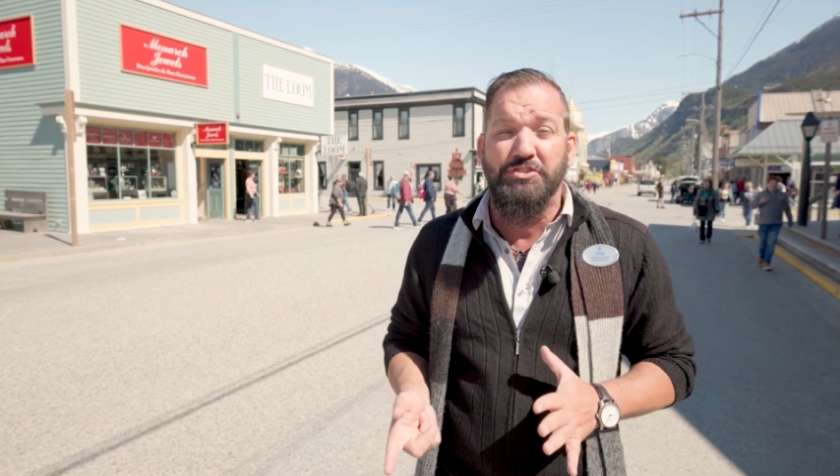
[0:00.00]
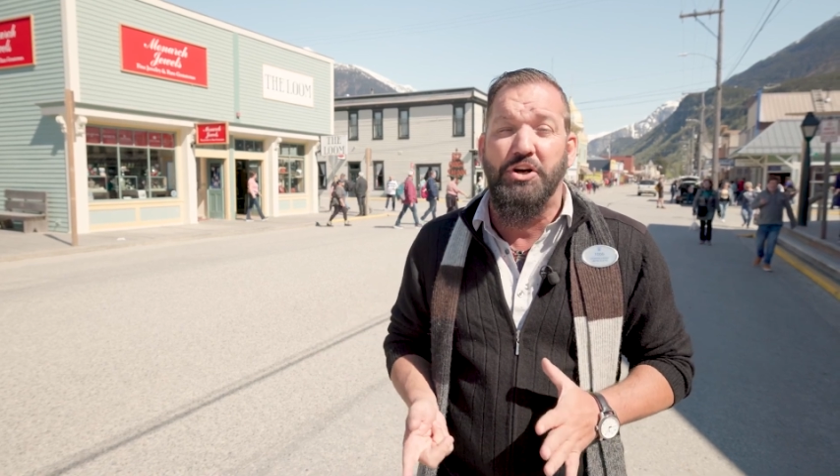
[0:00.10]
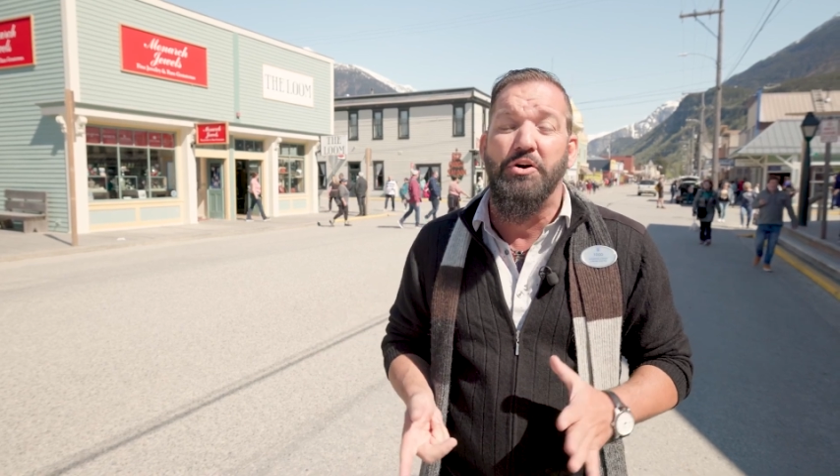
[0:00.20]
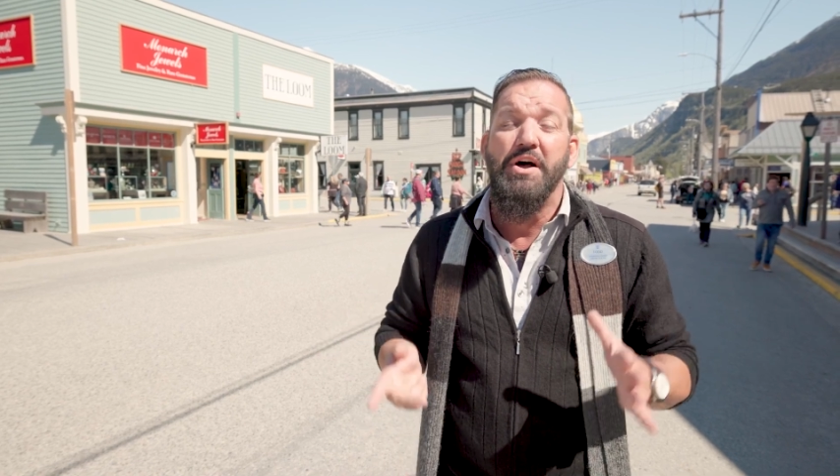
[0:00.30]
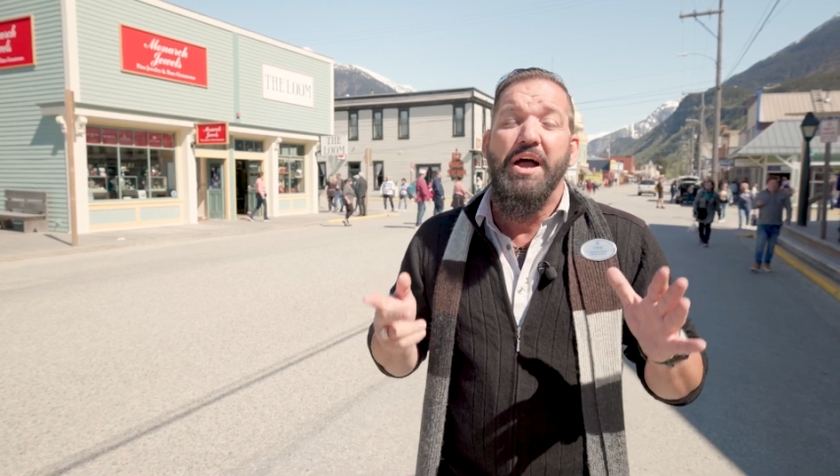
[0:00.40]

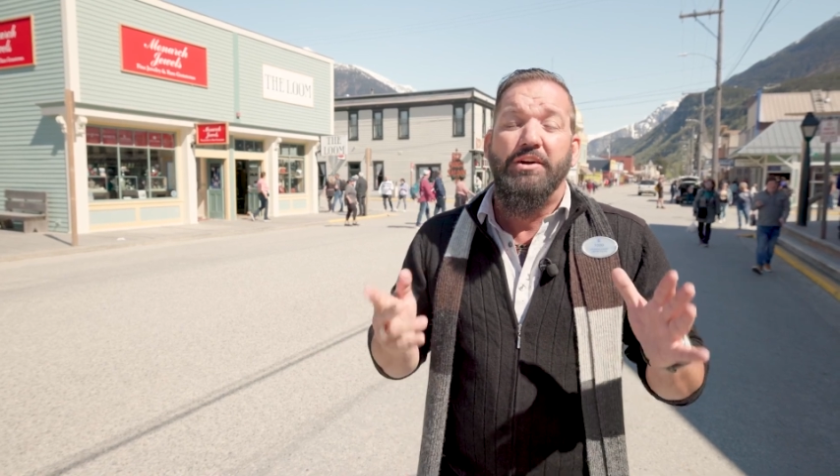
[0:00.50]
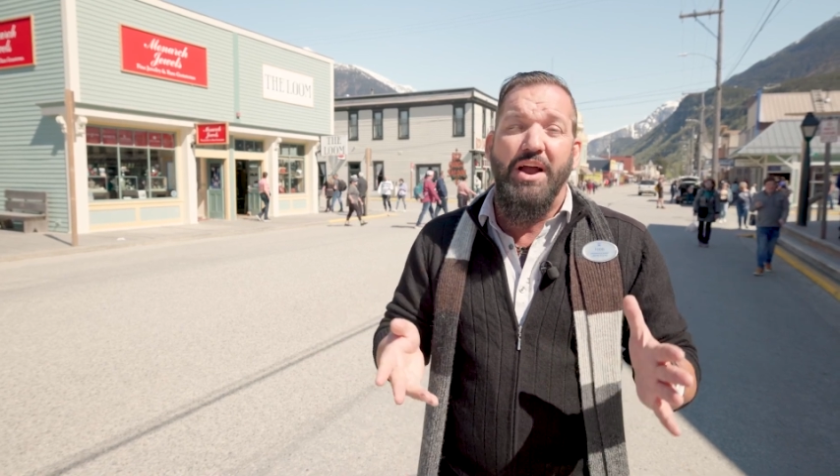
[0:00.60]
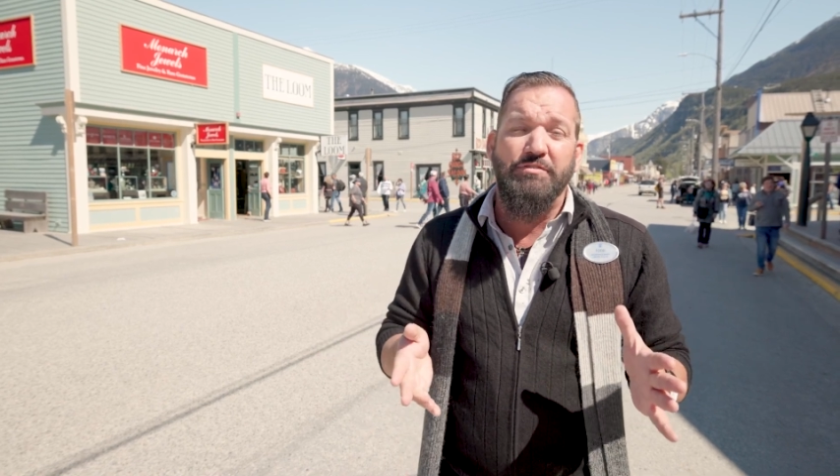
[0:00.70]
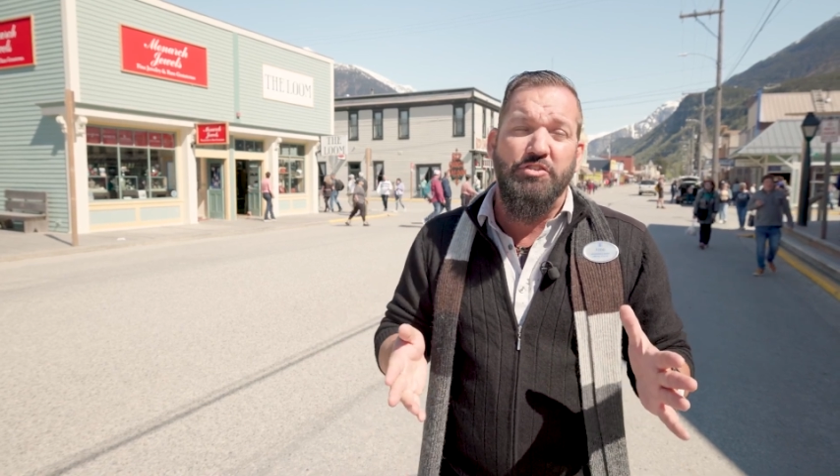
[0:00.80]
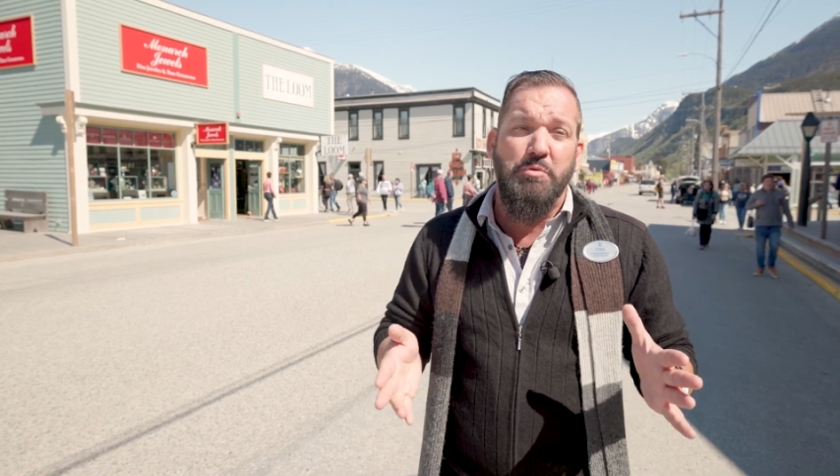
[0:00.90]
So
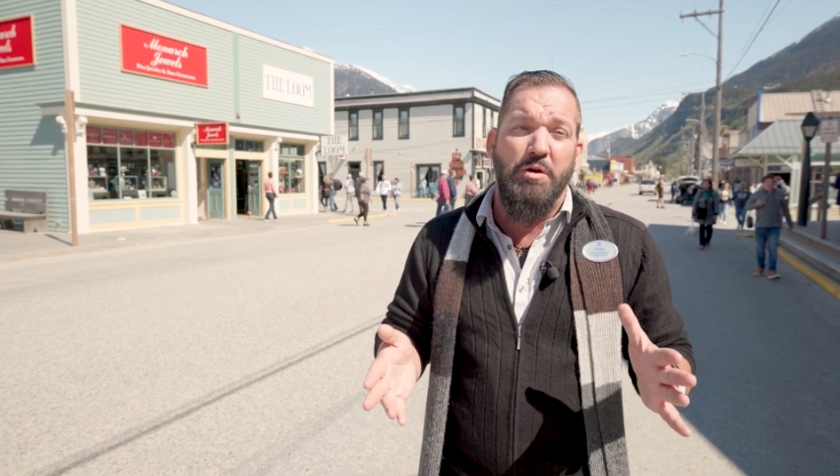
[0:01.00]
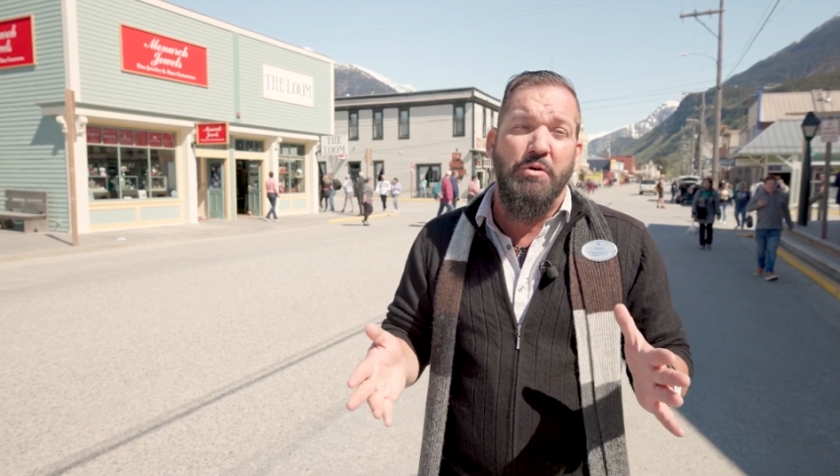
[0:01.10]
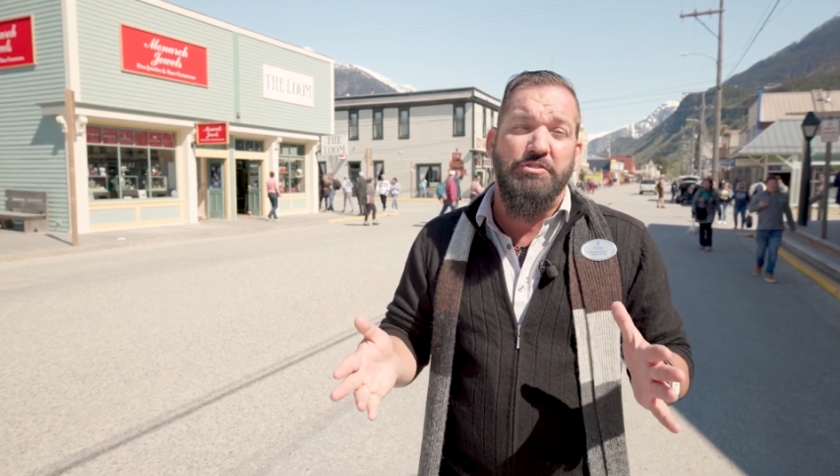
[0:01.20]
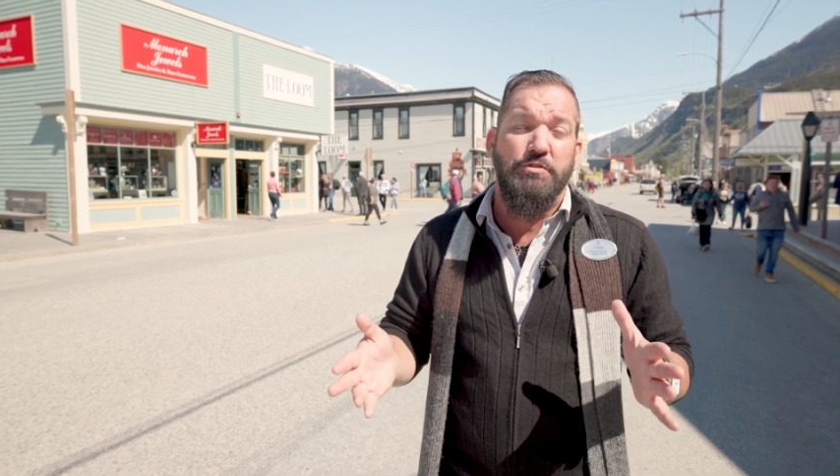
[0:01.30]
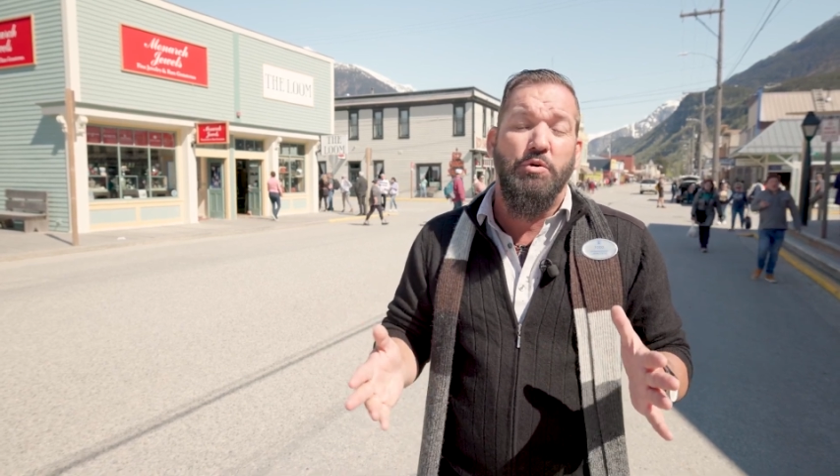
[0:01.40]
grab the smart
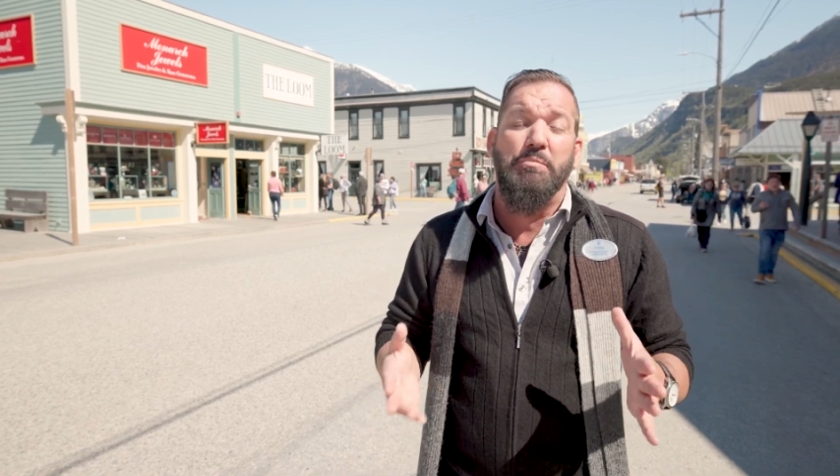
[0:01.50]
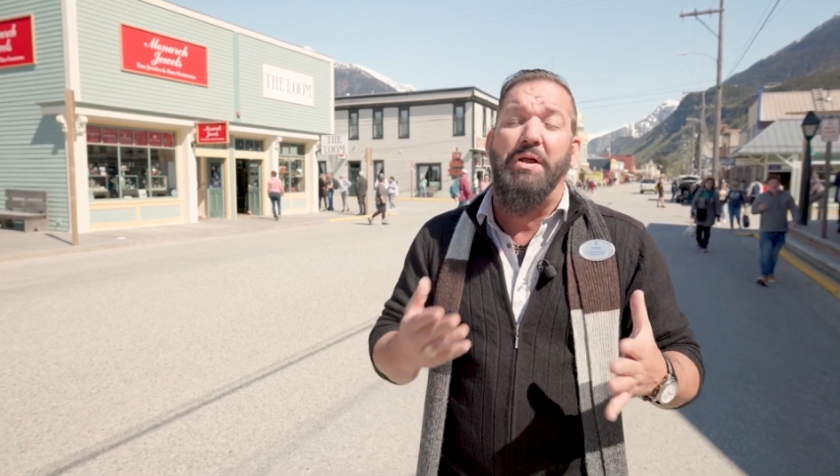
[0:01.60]
bus if you want,